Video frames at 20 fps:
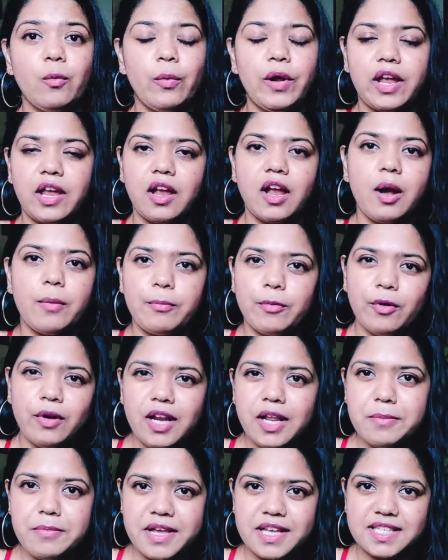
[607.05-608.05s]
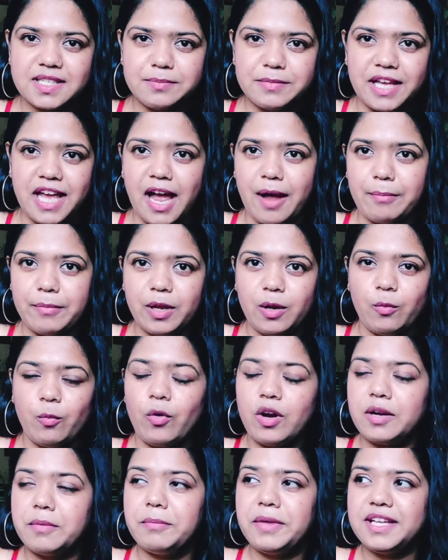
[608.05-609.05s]
waking up only makes me happy.
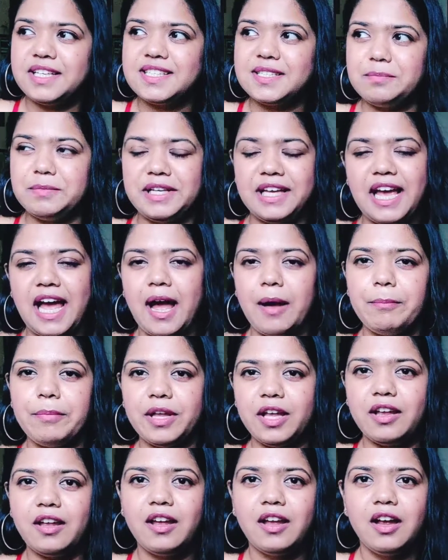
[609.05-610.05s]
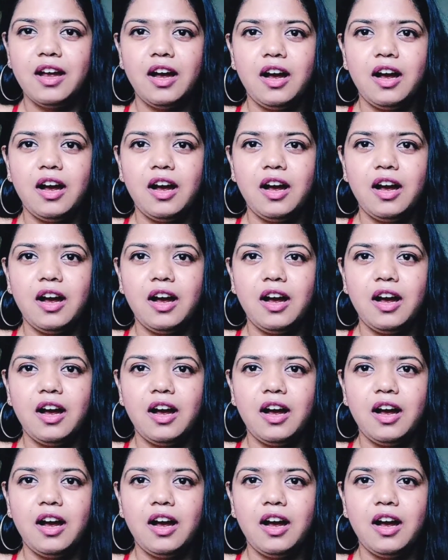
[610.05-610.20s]
What makes me happy,